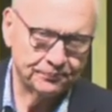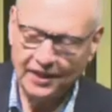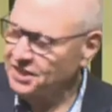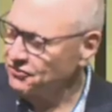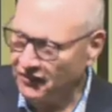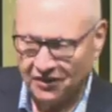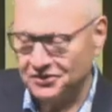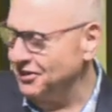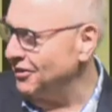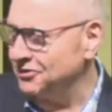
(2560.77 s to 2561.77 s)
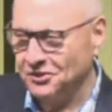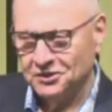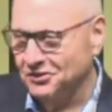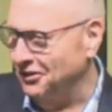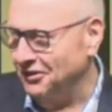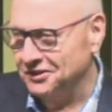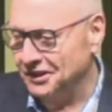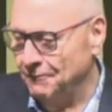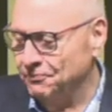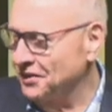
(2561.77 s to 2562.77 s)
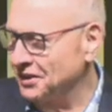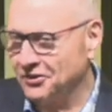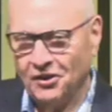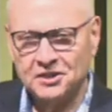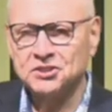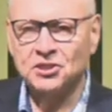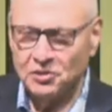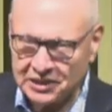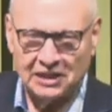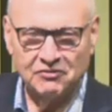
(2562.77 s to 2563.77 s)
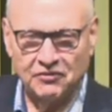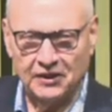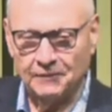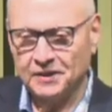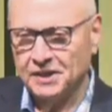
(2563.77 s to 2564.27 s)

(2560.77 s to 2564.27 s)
That's fair. No, not God. God is totally unfair.